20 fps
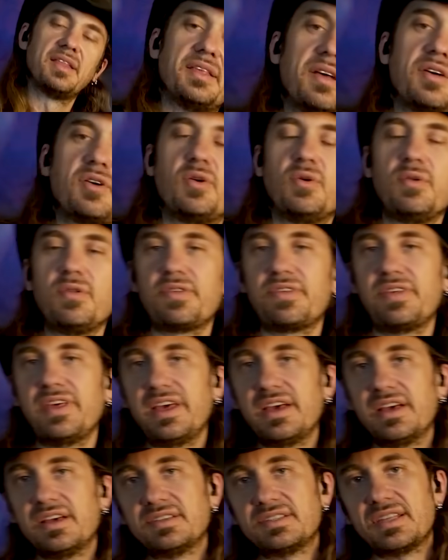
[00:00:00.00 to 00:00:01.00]
cool
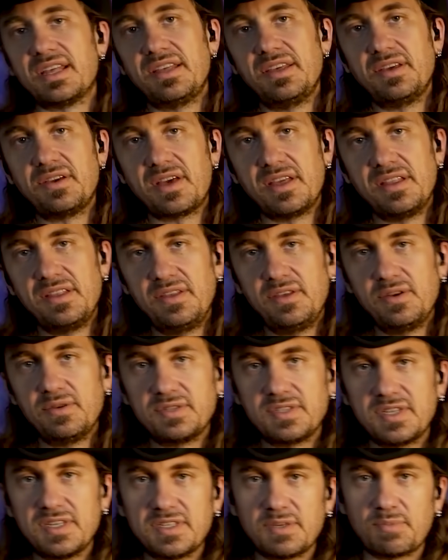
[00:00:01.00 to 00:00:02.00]
thing is that you can
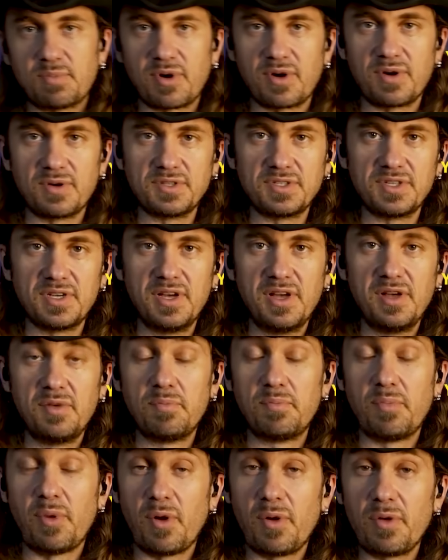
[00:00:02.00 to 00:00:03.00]
use this approach
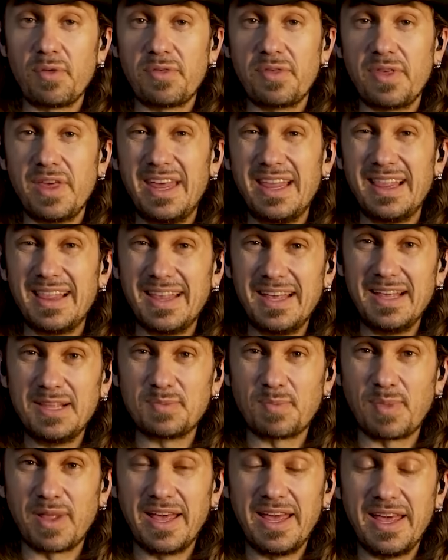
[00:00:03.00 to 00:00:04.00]
both in lead
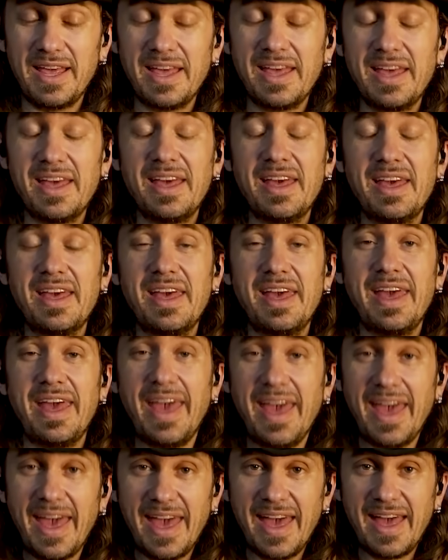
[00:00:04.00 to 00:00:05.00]
playing
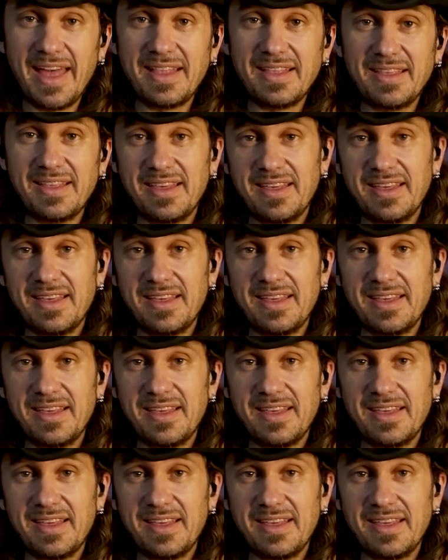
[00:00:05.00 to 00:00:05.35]
and